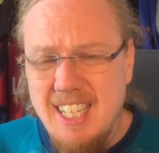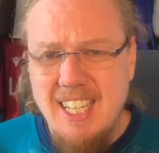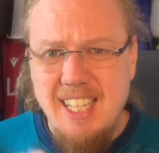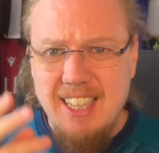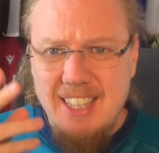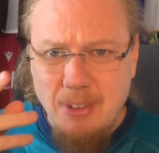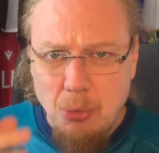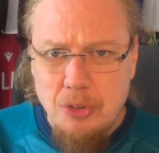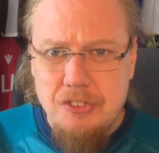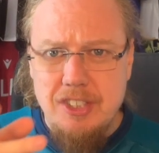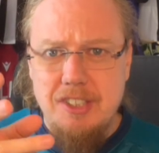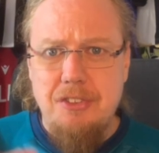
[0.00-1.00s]

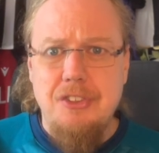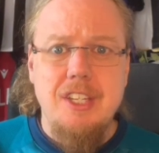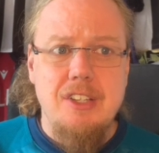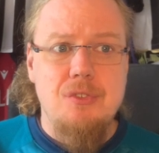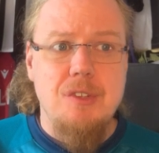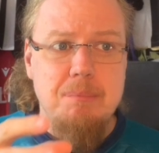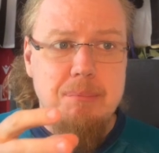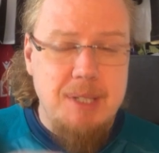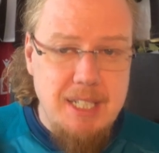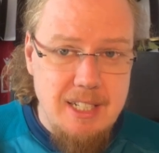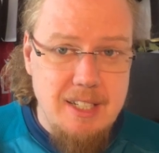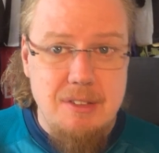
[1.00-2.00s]
those are the things where
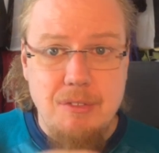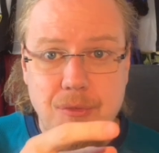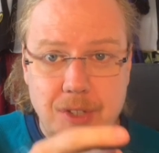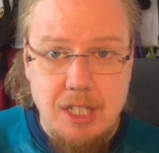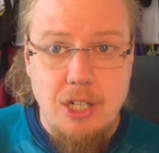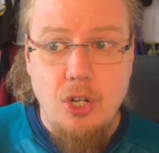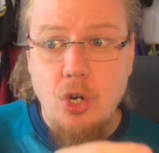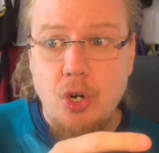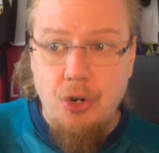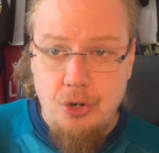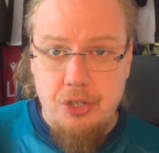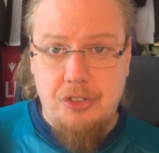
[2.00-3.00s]
Milan will
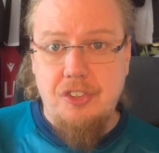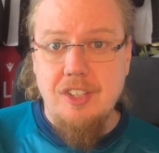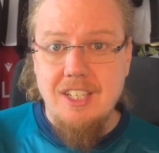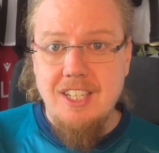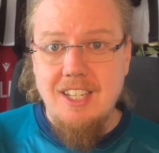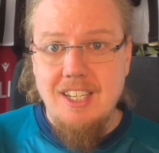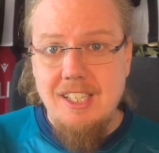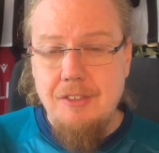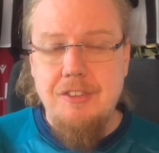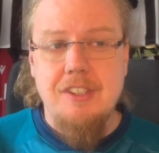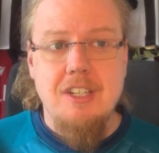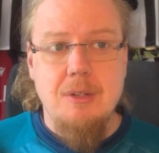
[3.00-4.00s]
hurt
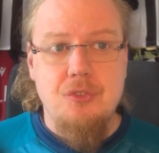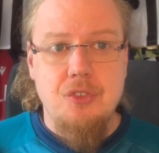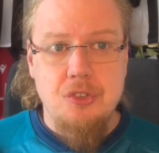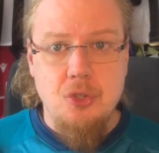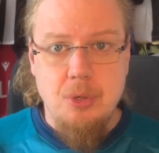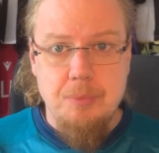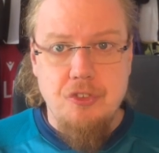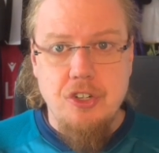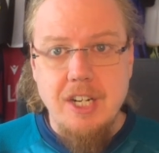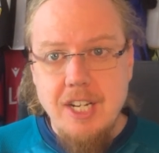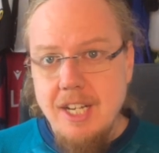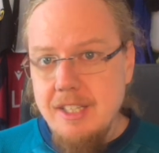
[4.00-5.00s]
if it comes for top four.